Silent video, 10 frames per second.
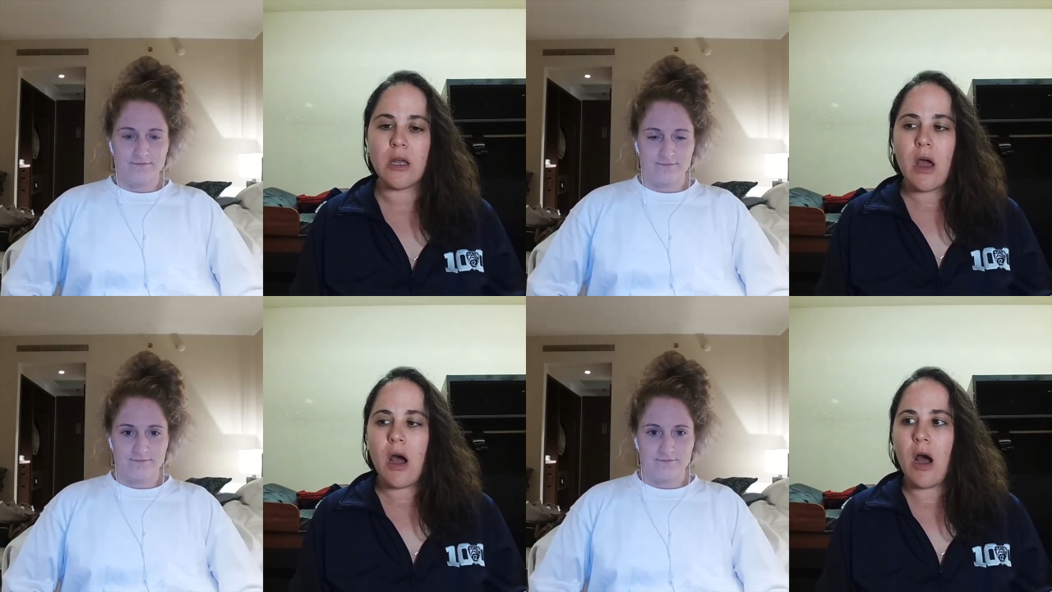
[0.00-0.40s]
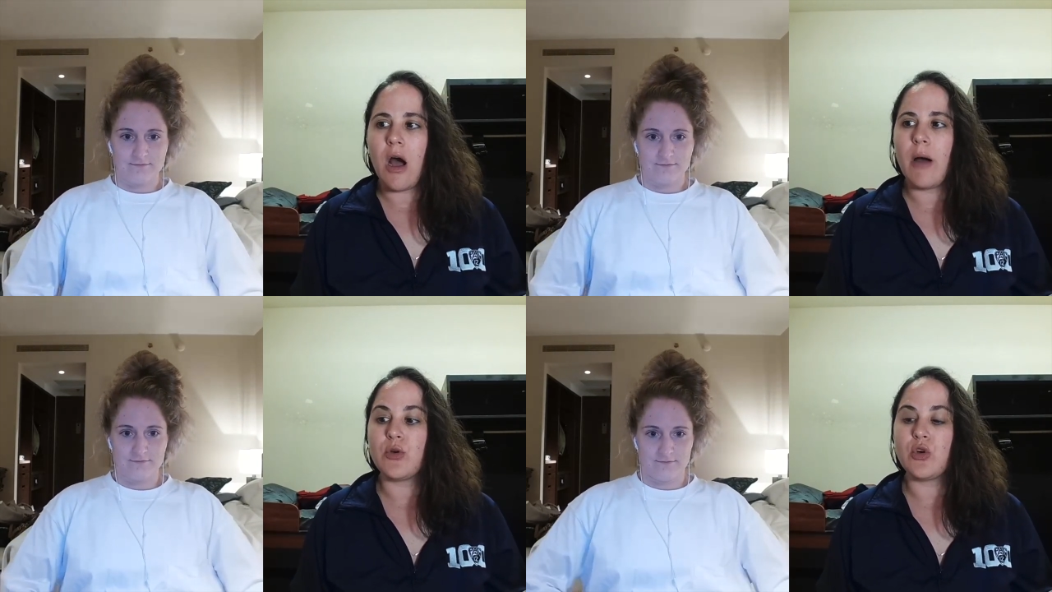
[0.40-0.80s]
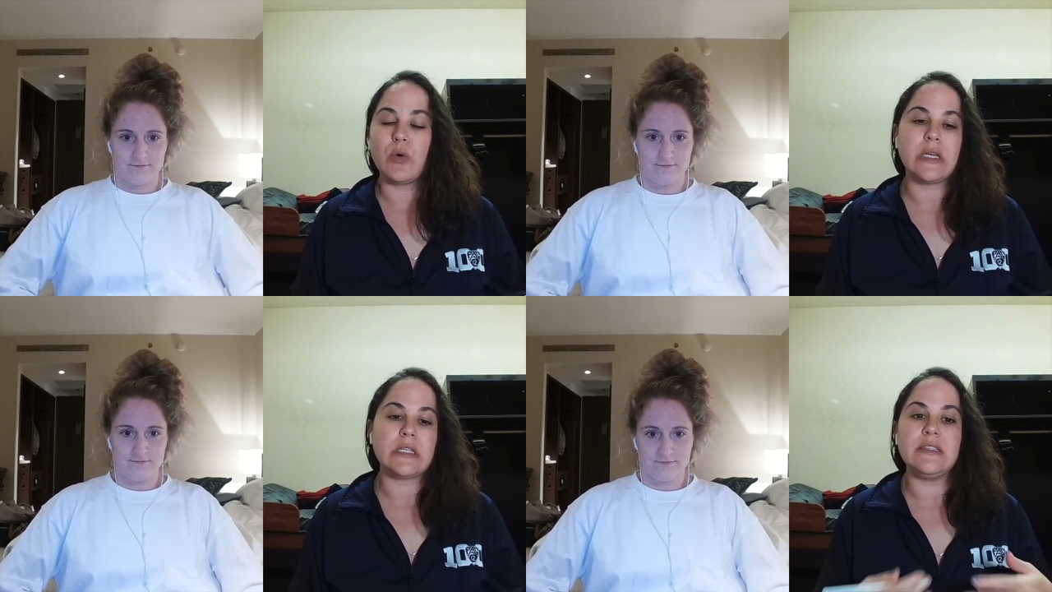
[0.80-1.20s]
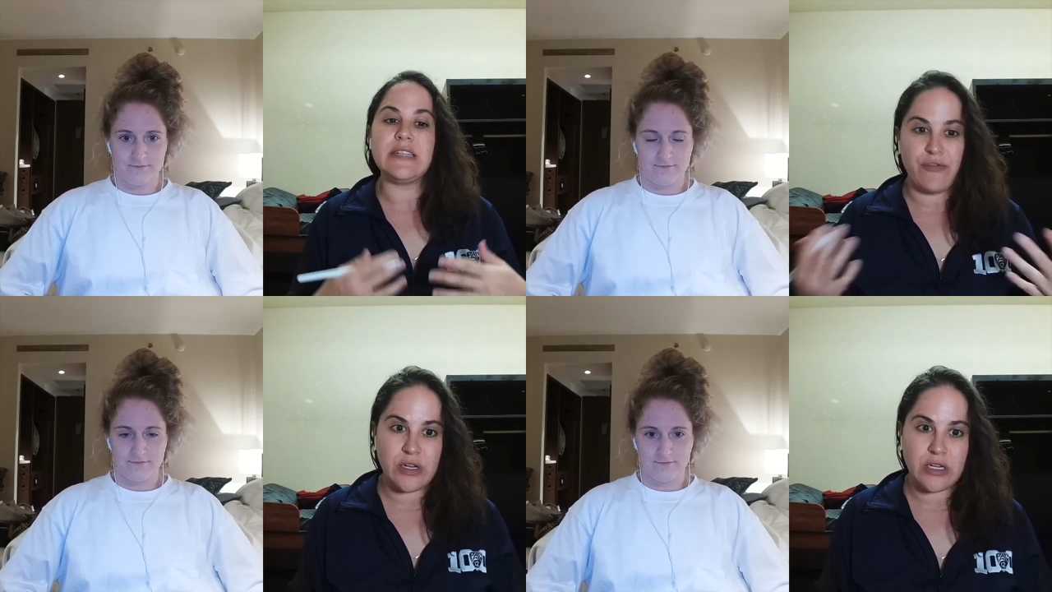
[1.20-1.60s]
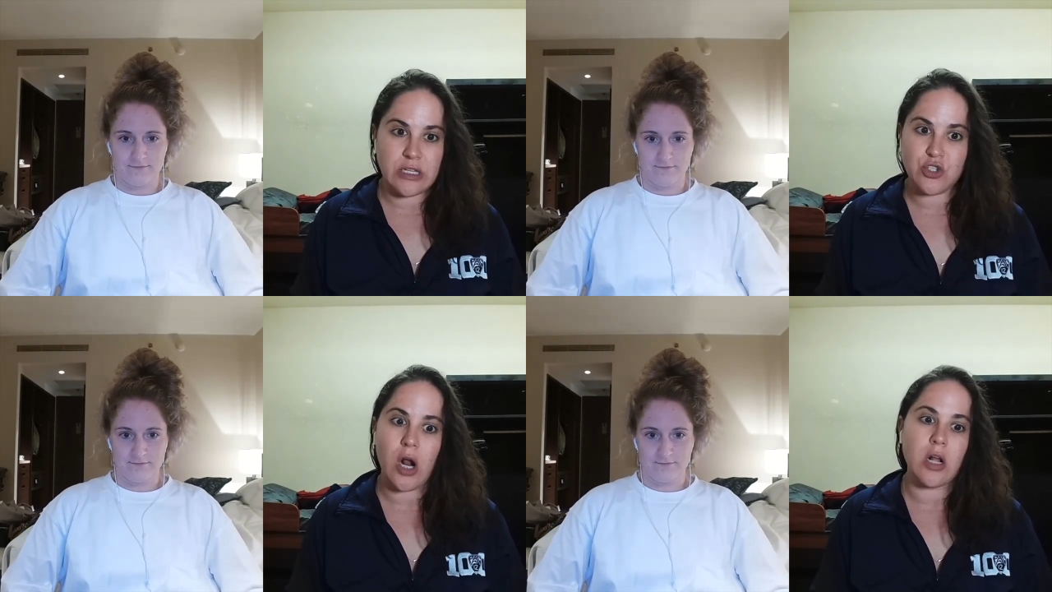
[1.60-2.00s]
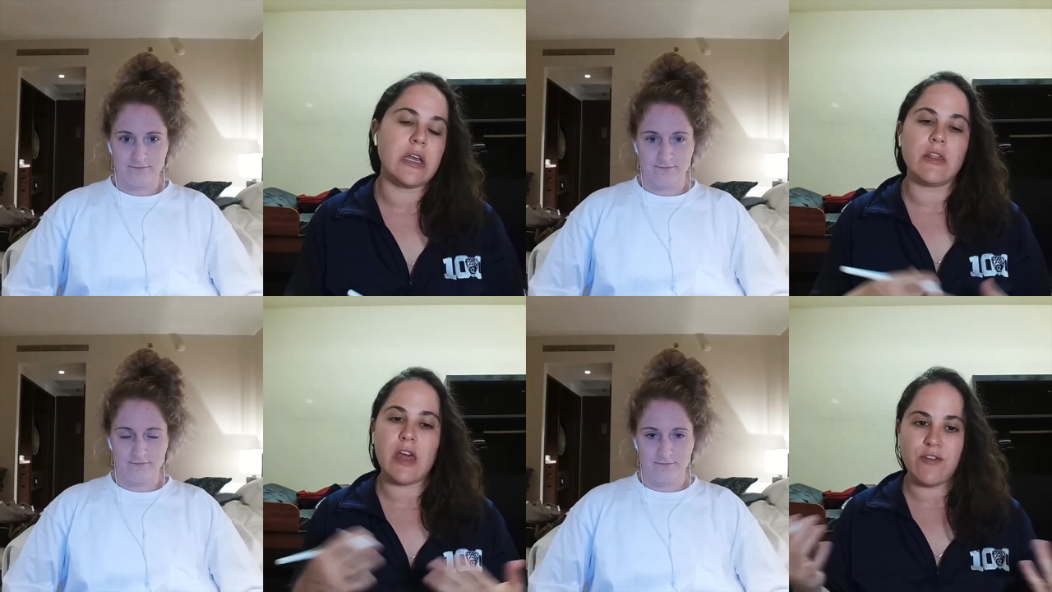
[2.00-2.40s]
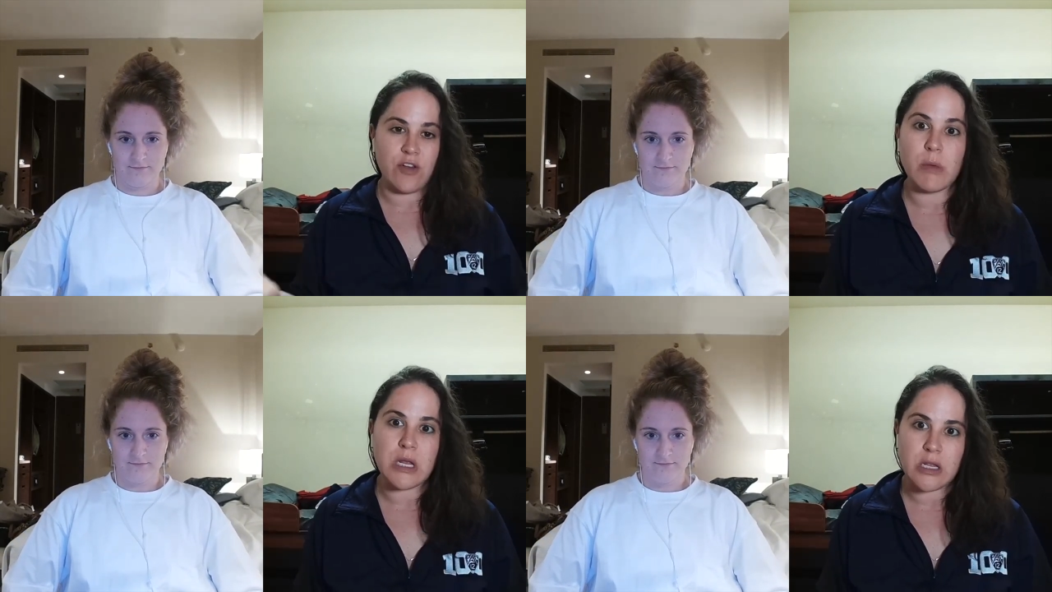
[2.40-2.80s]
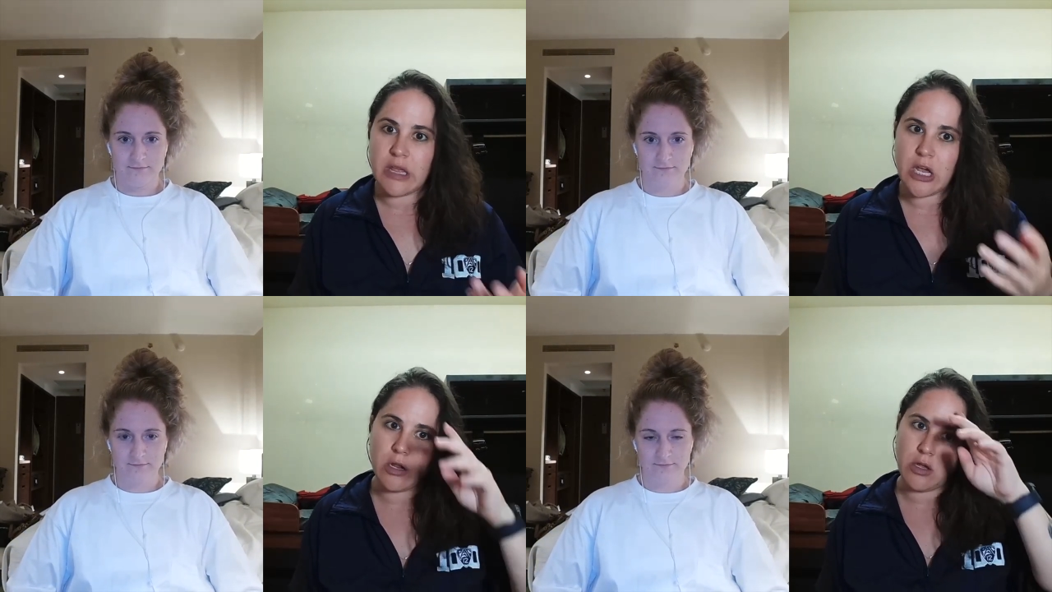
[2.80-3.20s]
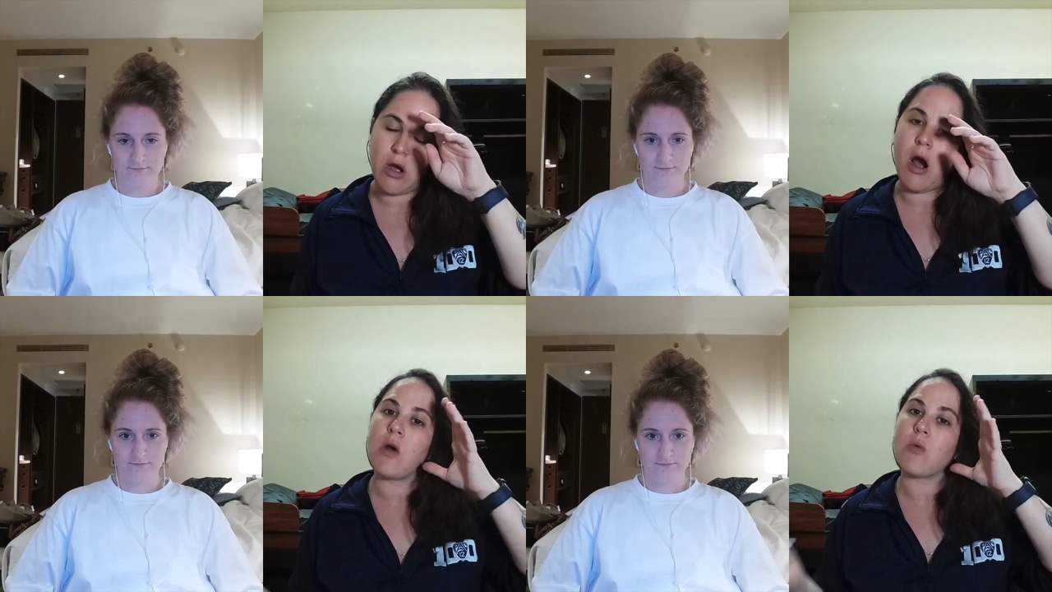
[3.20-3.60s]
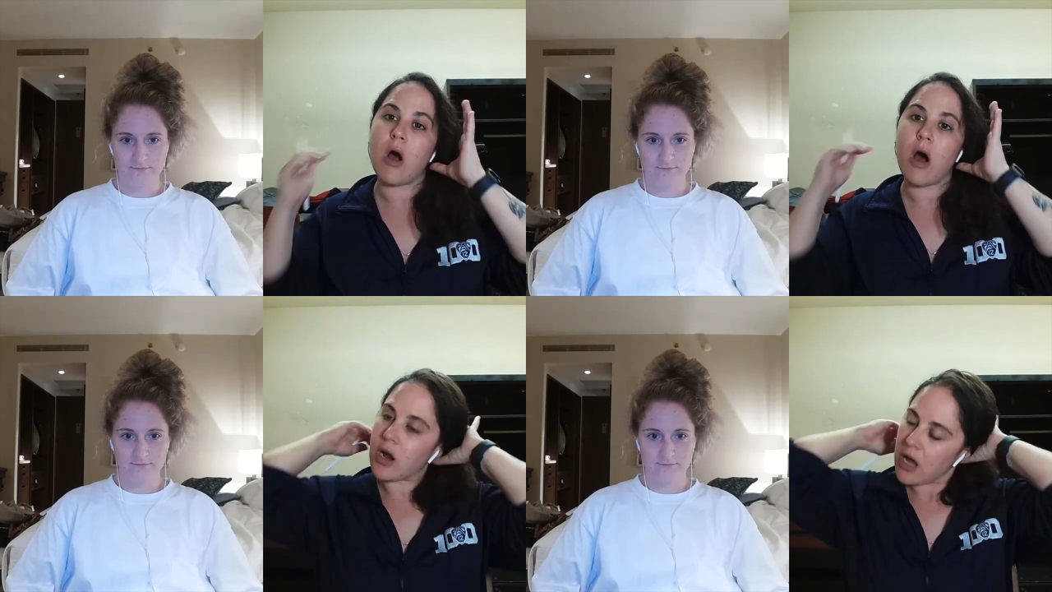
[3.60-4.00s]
Speaker 1: um who is definitely struggling, they've admitted they got the car wrong.